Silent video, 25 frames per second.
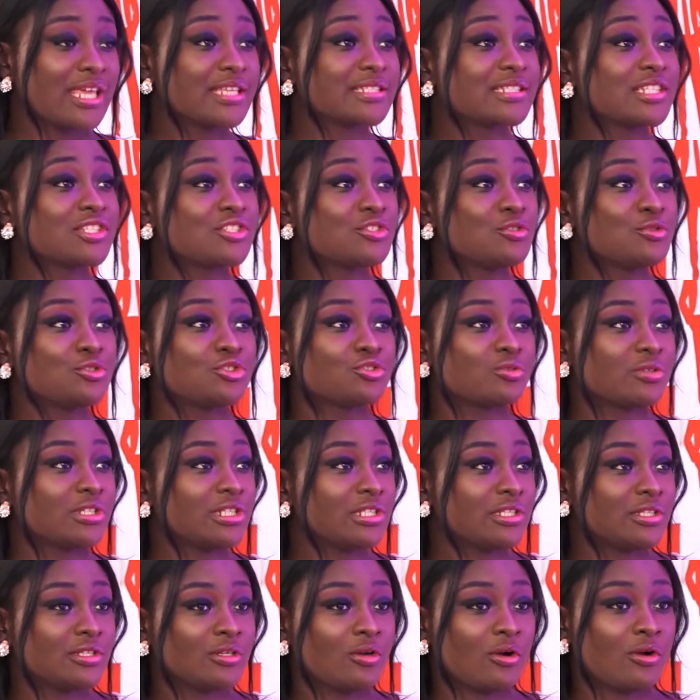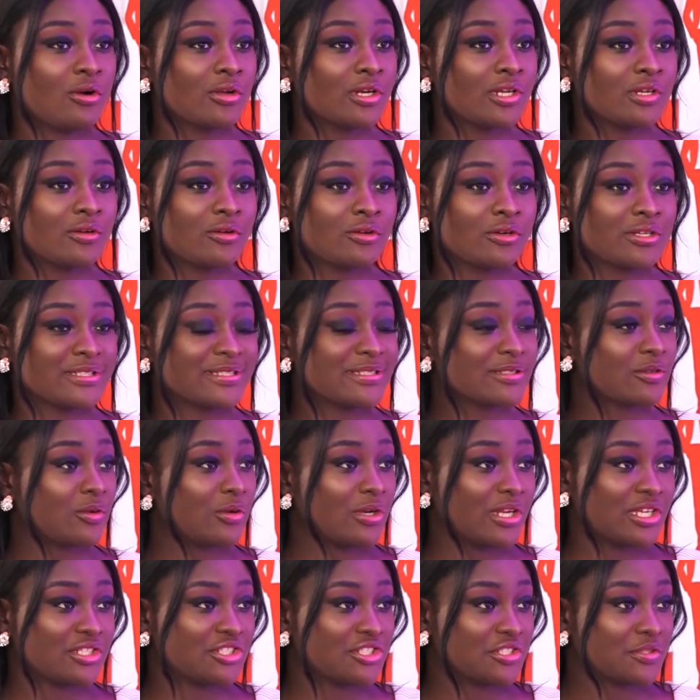Is this usually on a
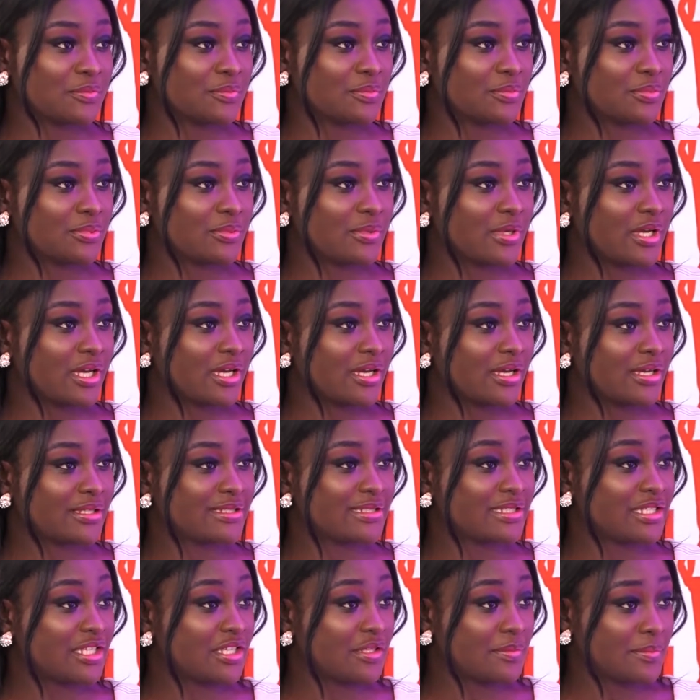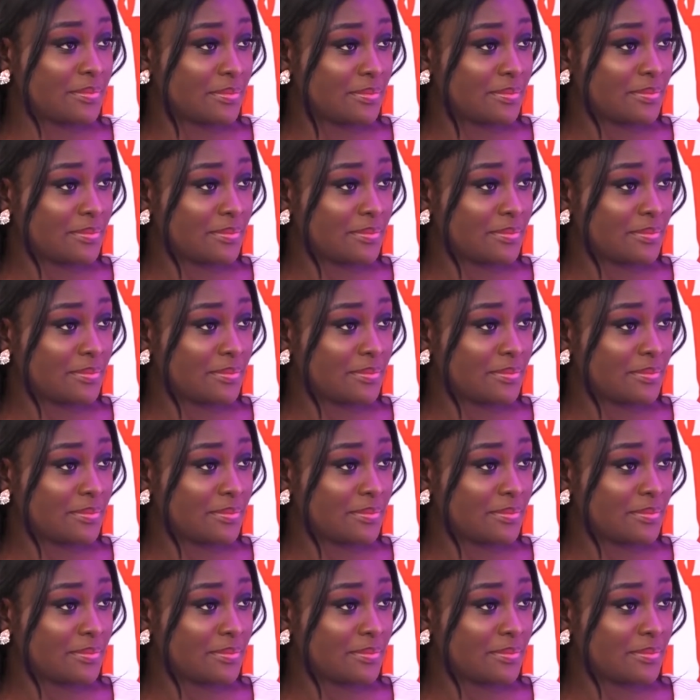scholarship scheme?